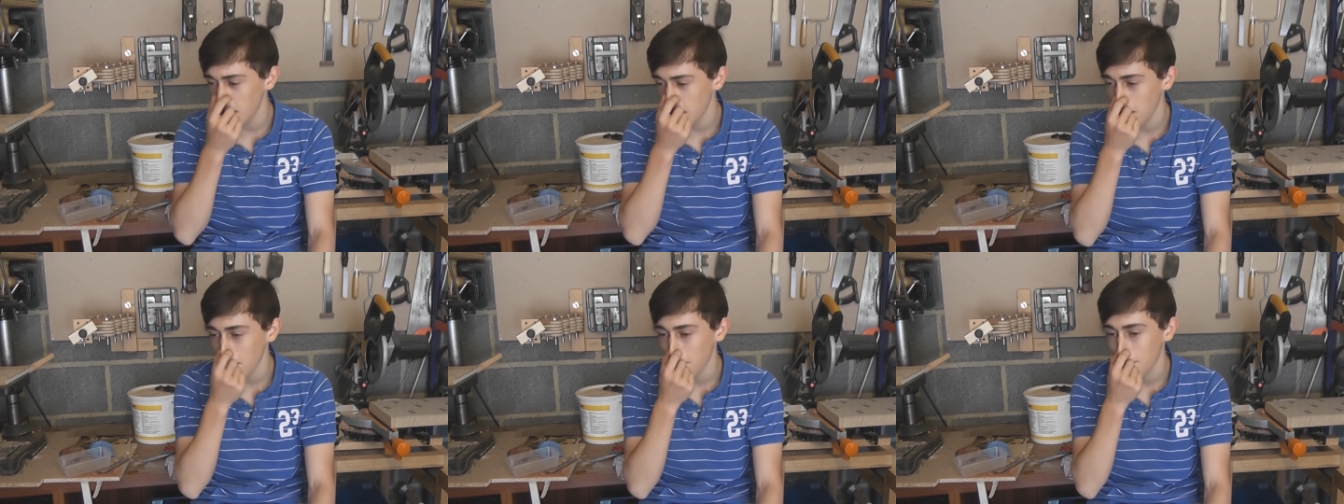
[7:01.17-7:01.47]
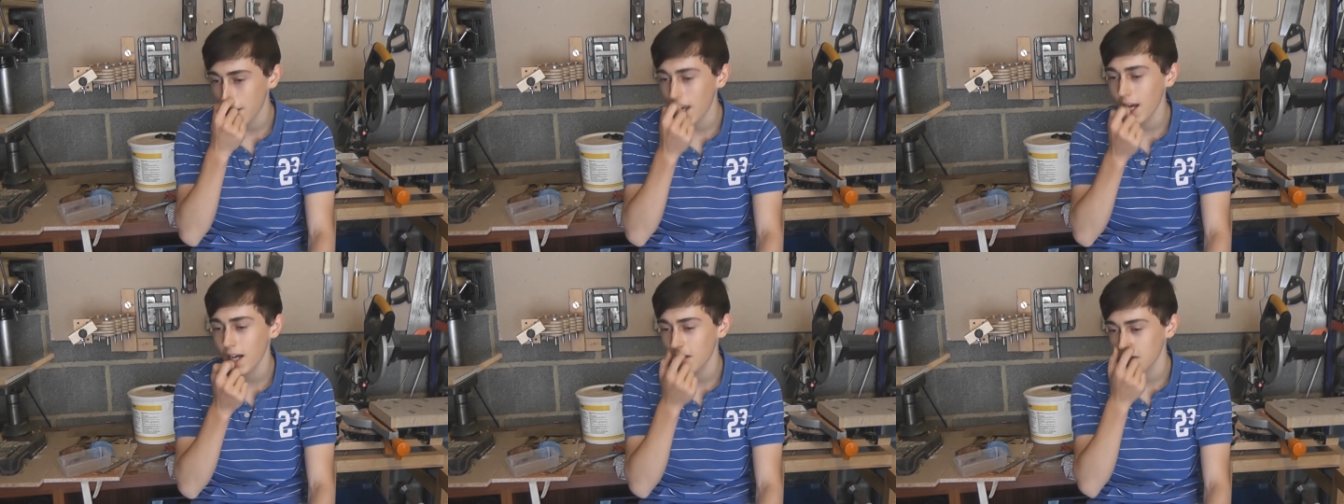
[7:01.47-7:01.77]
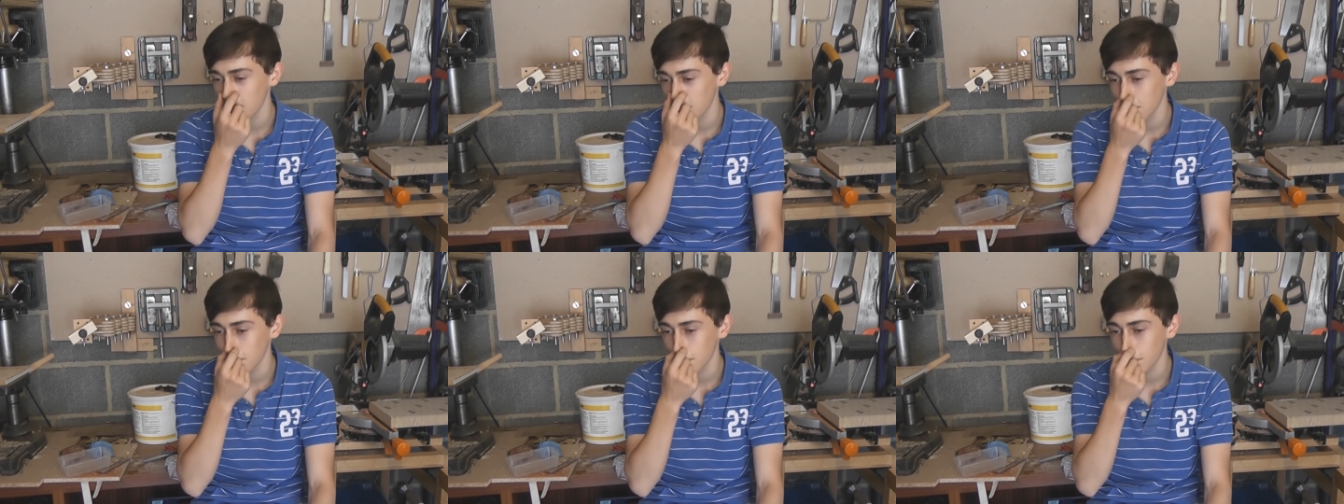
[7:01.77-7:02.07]

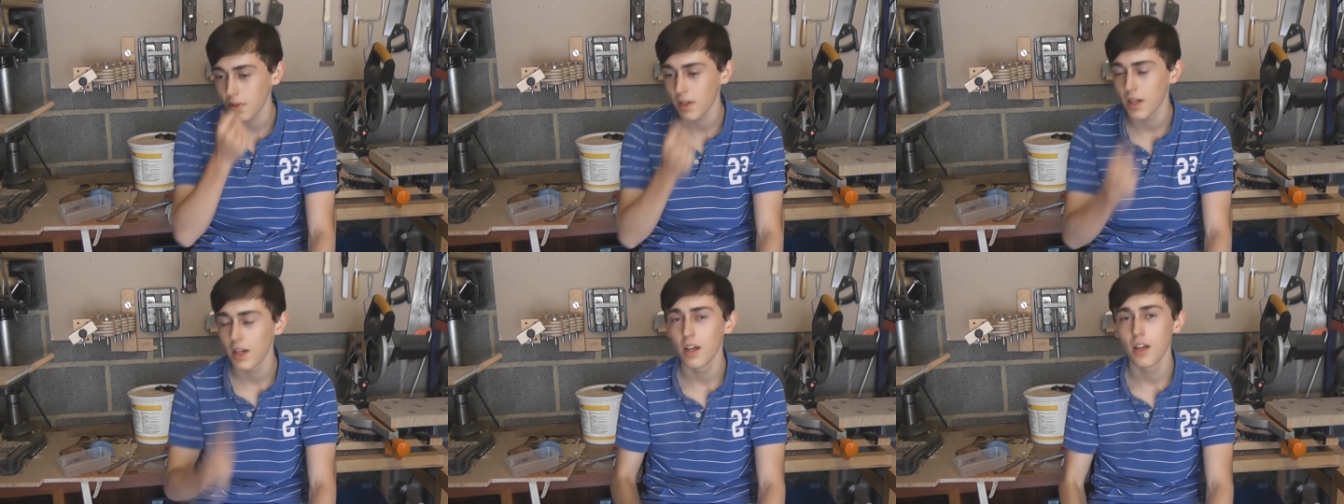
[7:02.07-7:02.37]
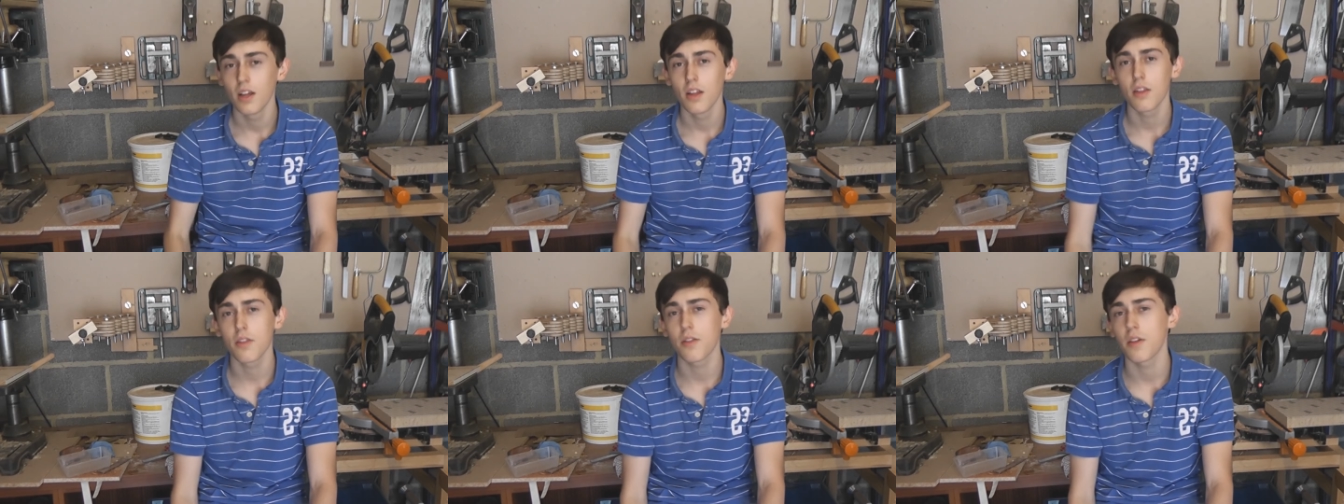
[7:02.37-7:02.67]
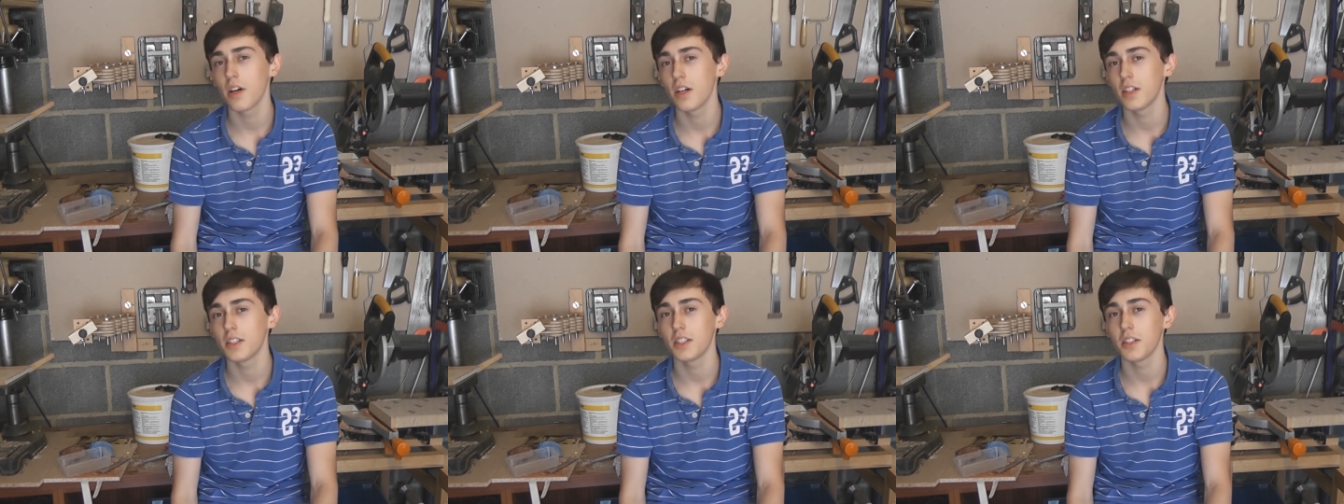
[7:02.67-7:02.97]
about
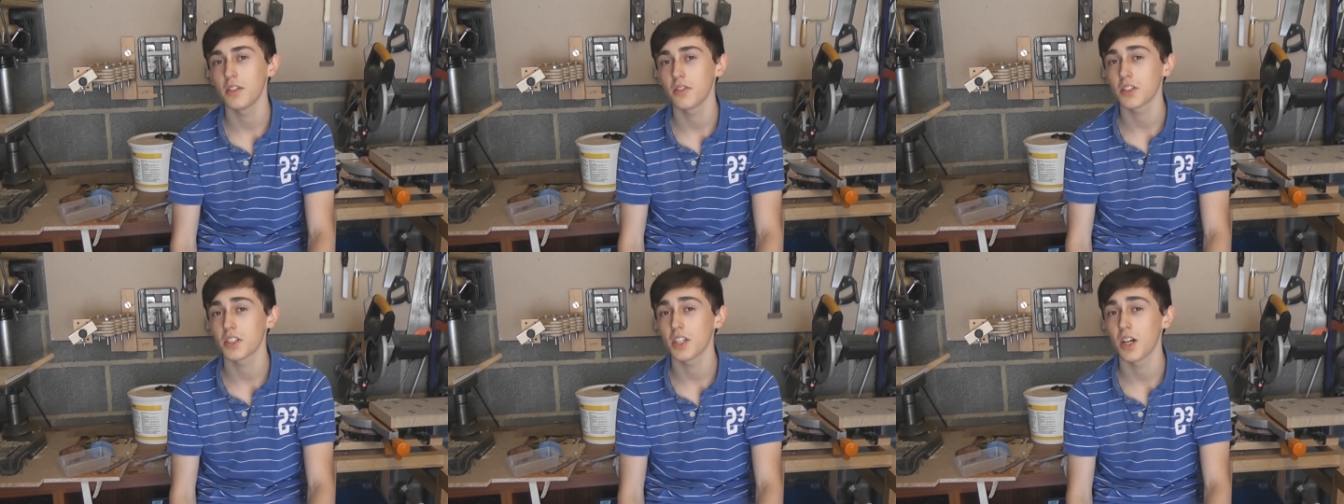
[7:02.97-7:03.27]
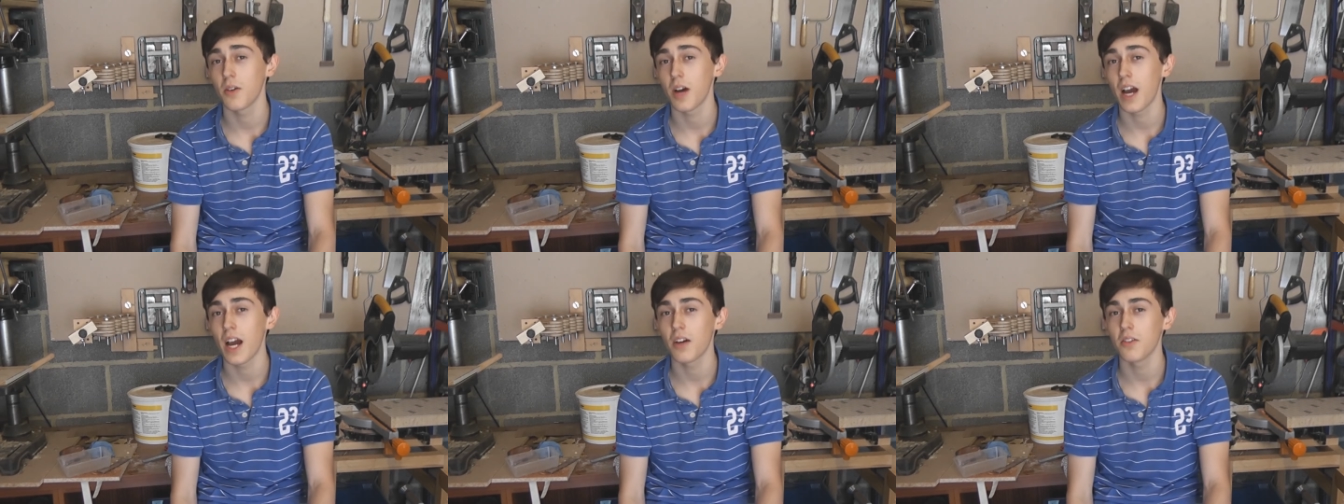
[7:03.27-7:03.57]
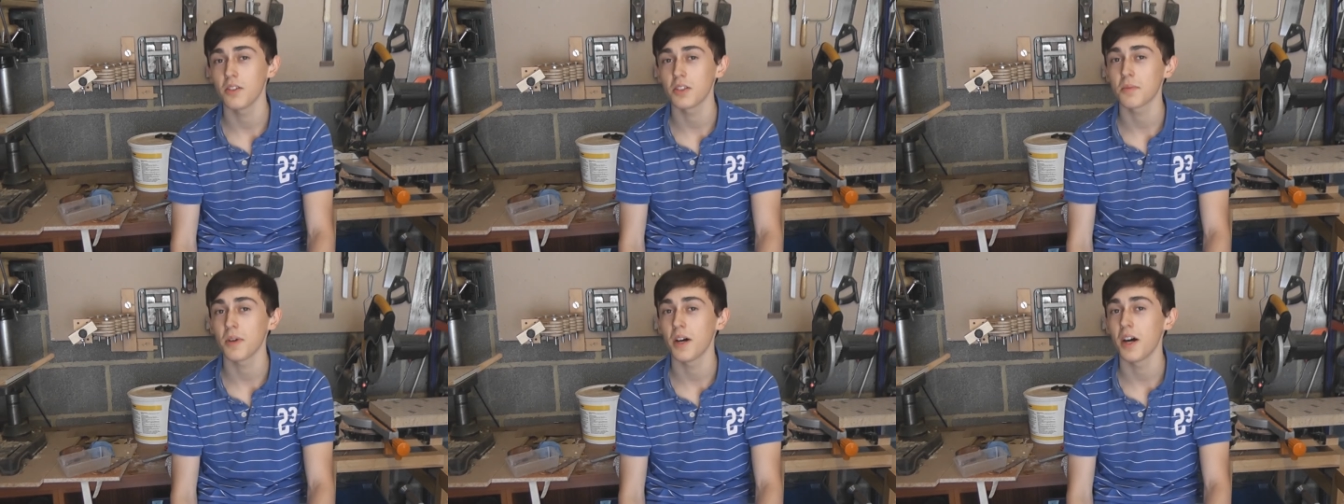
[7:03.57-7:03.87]
30 or so
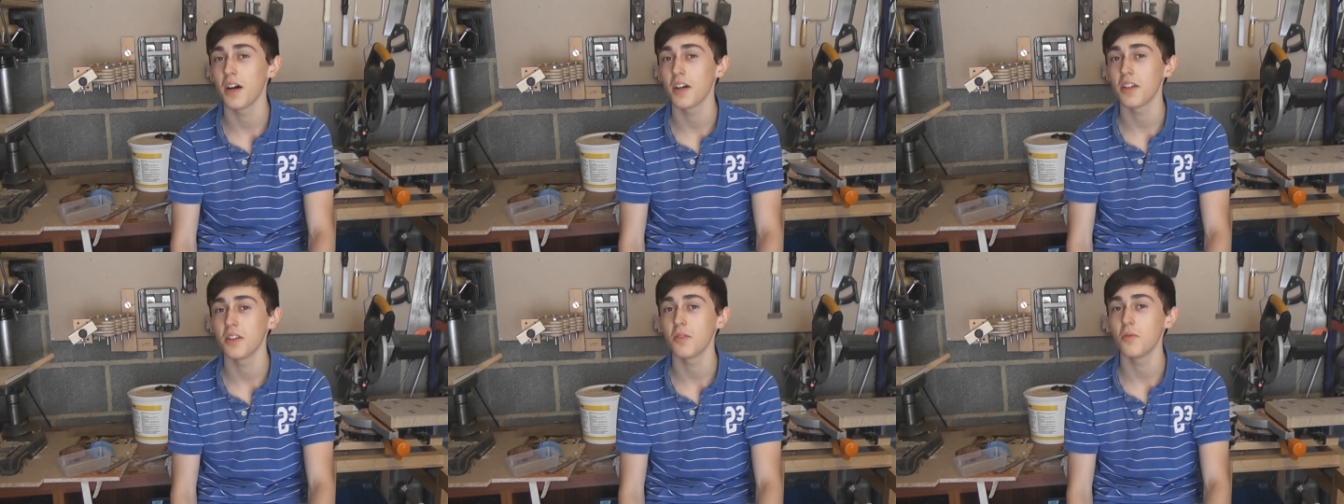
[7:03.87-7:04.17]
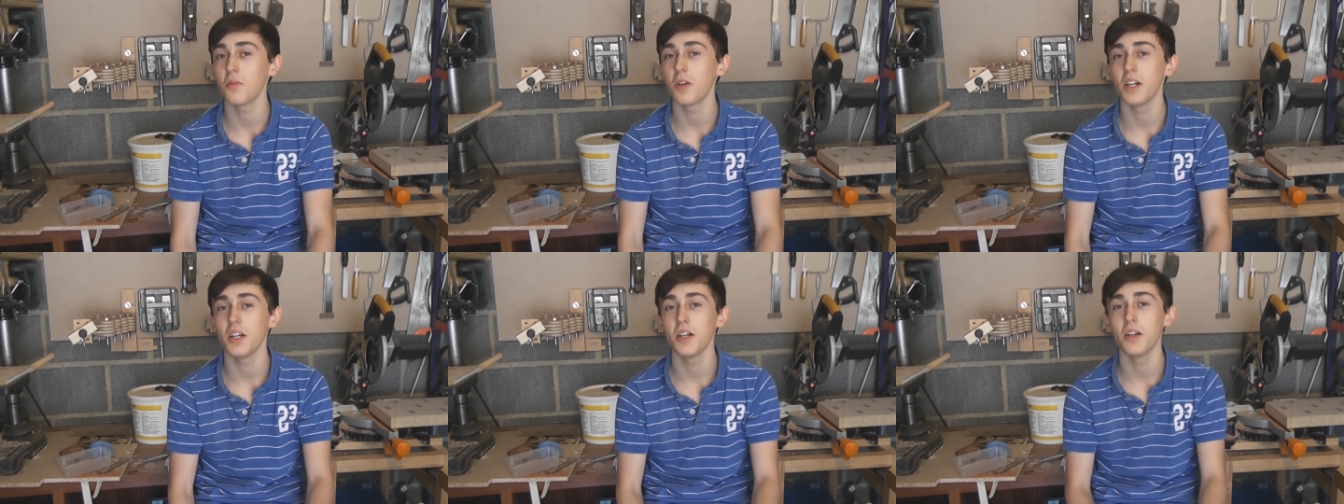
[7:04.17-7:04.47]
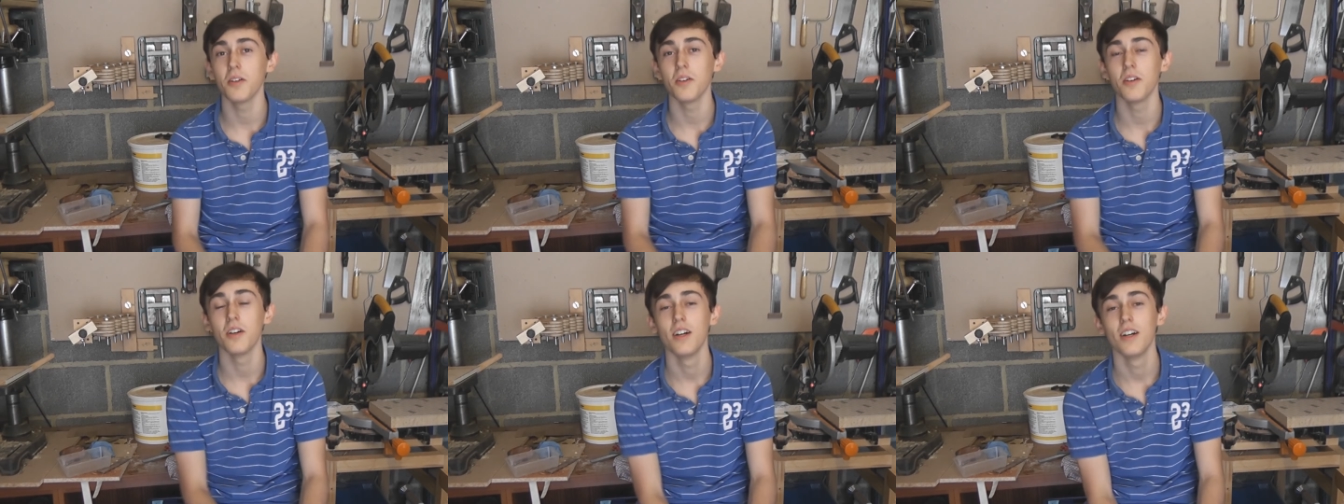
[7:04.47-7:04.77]
hours behind the
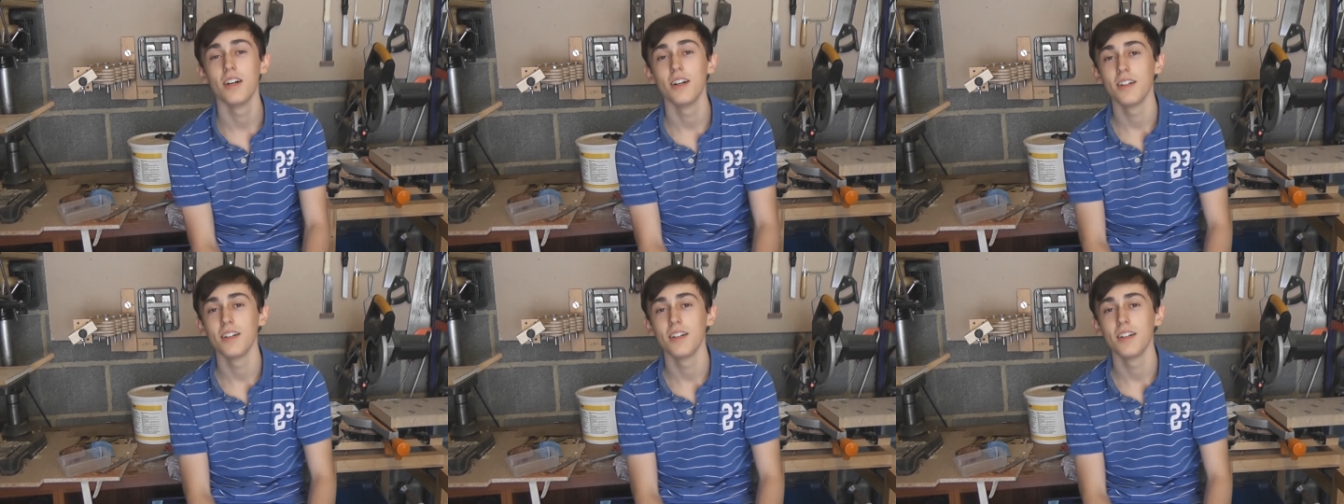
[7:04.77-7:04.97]
wheel